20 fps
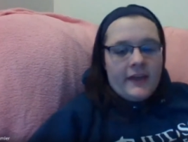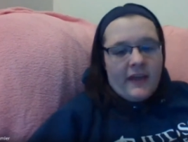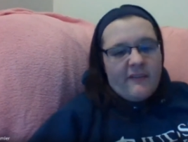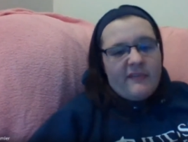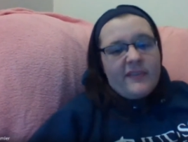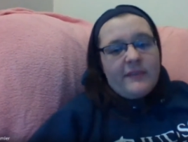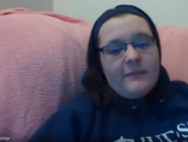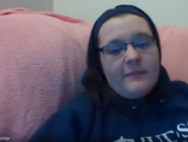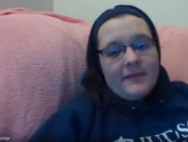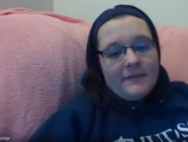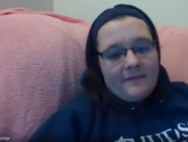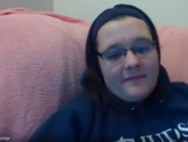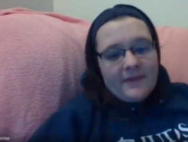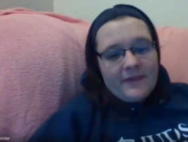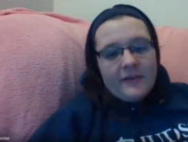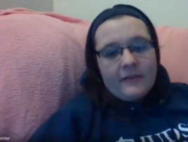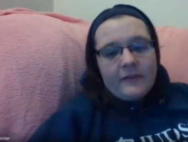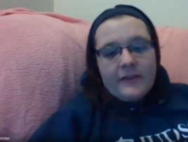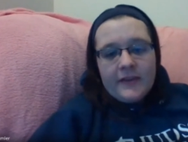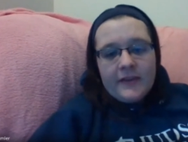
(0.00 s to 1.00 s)
they have to be
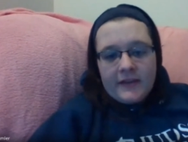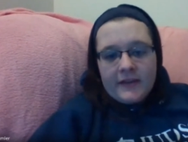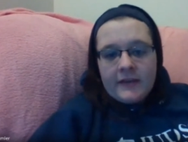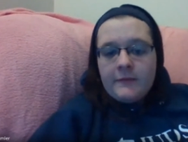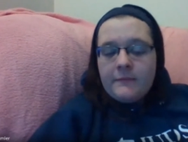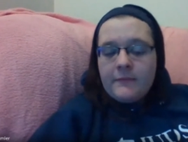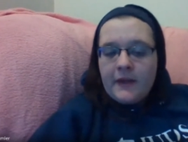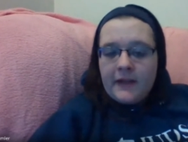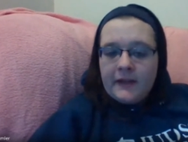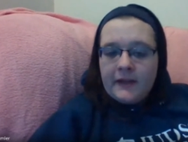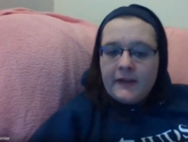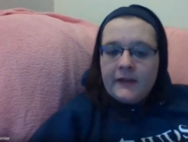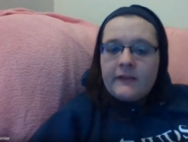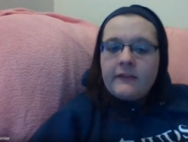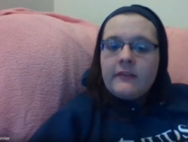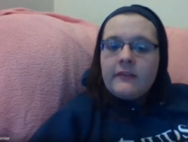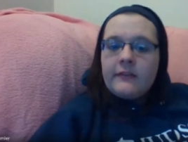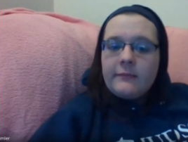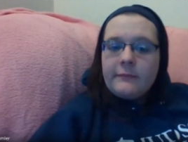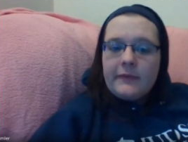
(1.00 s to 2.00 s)
fairly
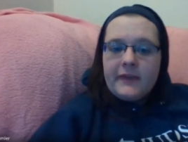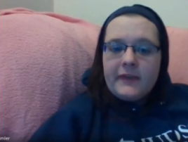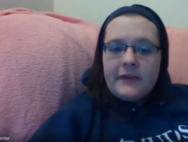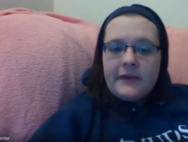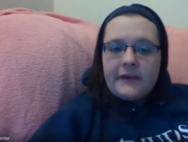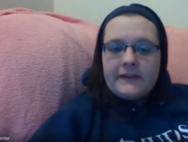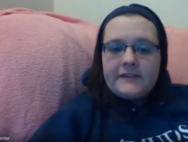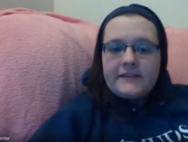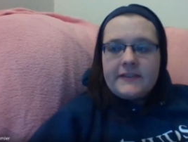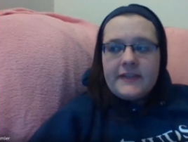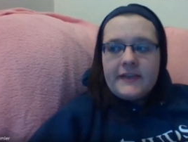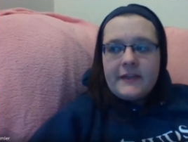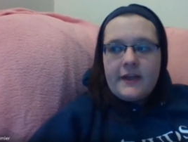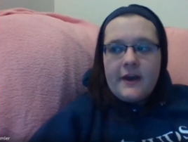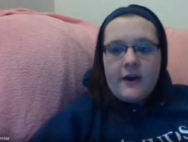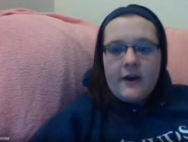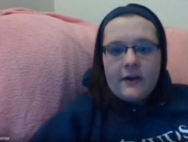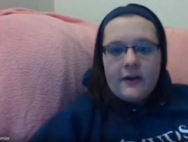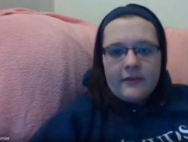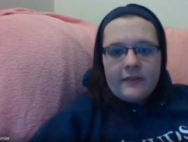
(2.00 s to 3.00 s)
independent because
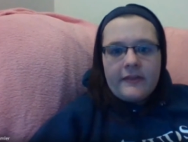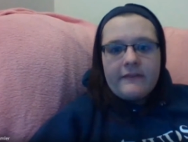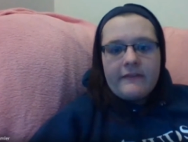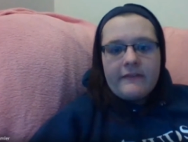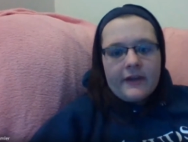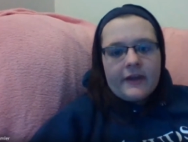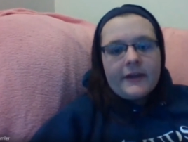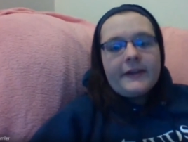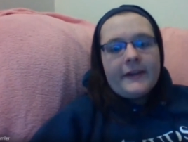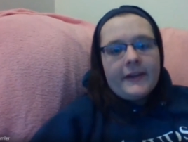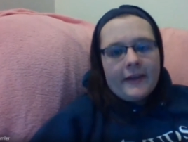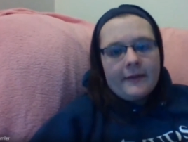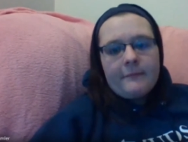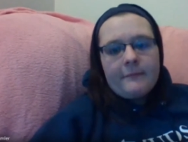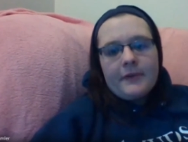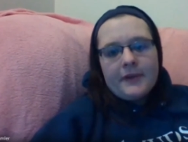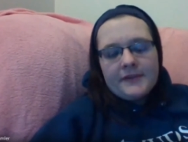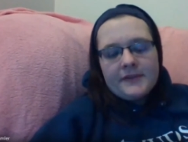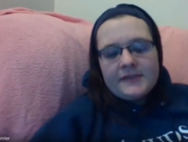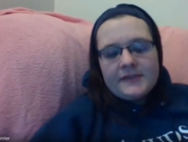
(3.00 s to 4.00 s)
they are living on
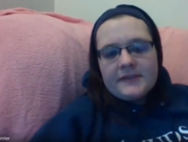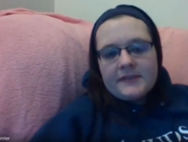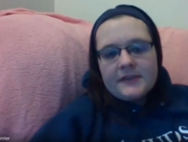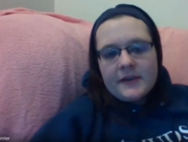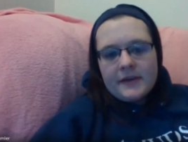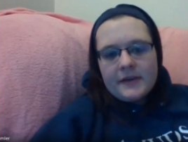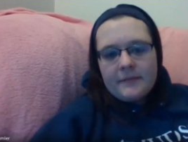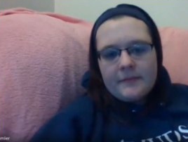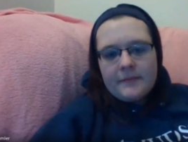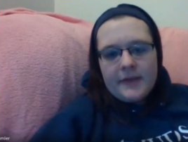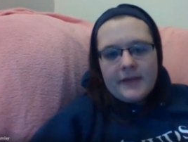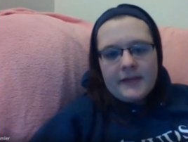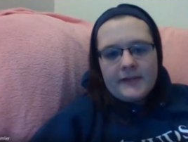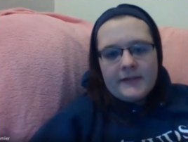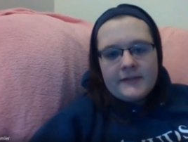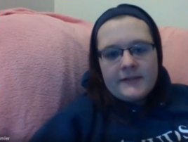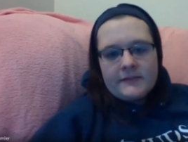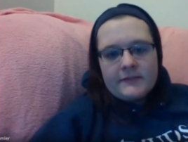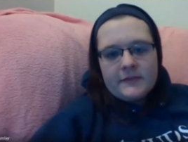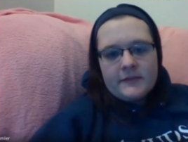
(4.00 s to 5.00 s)
campus. Um,
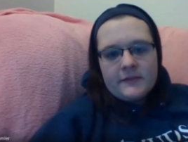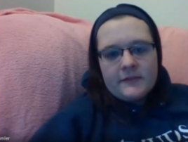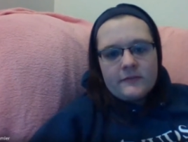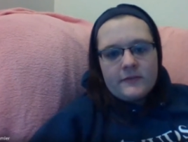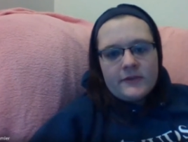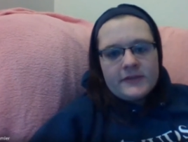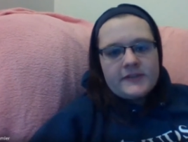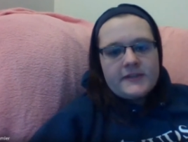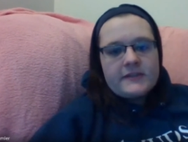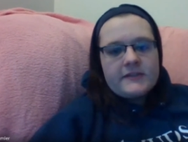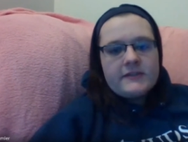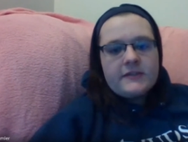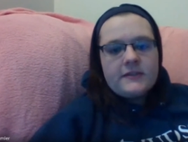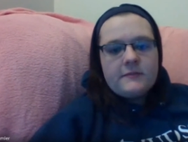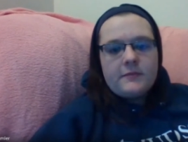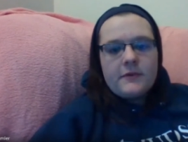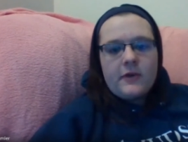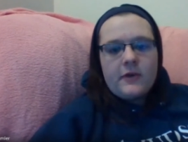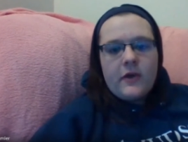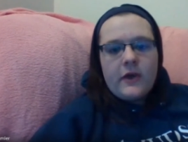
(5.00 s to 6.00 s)
any student who gets into
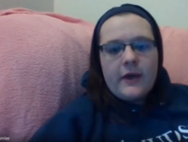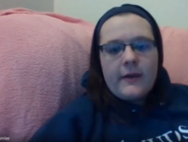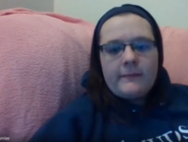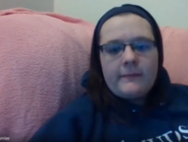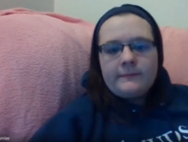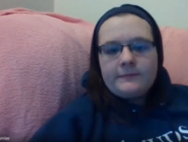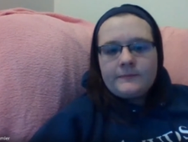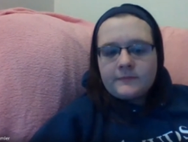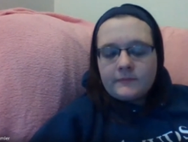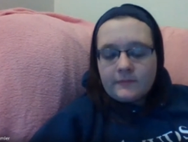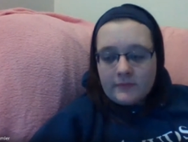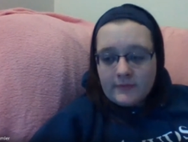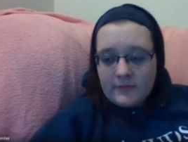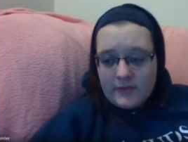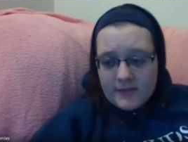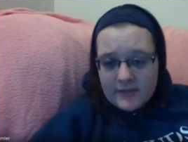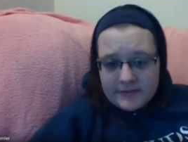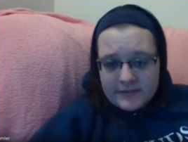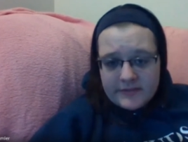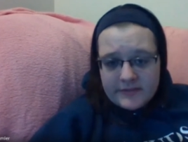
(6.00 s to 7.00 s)
the program
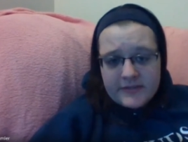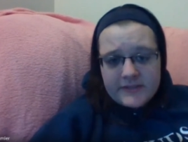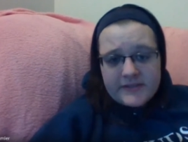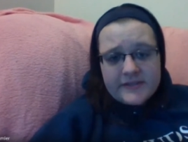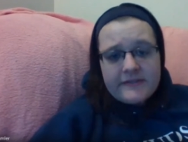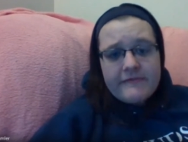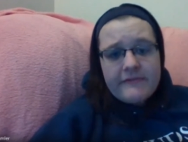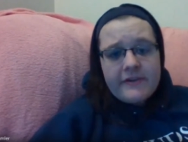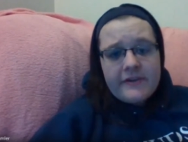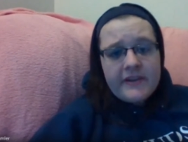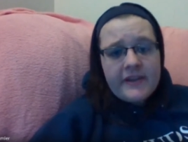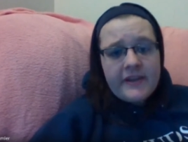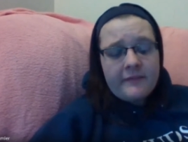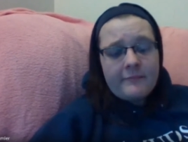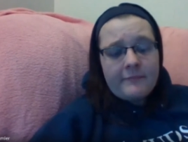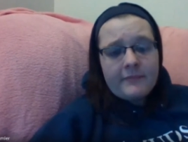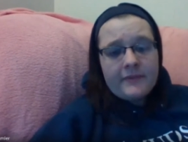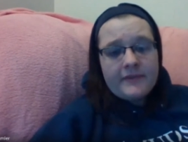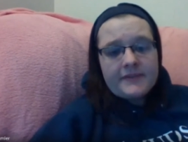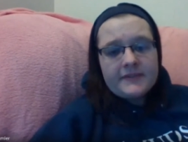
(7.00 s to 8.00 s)
does live on
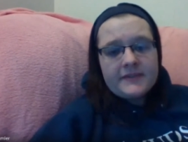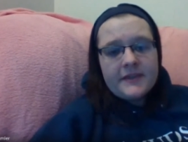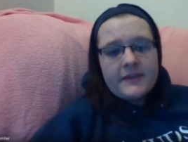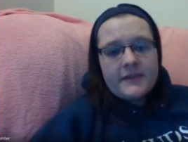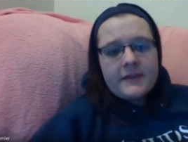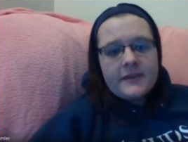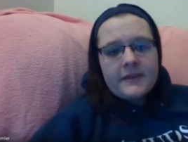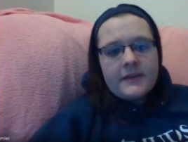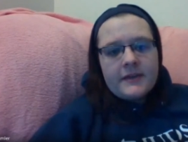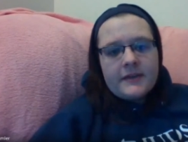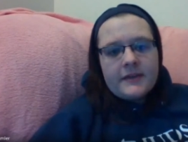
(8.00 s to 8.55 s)
campus.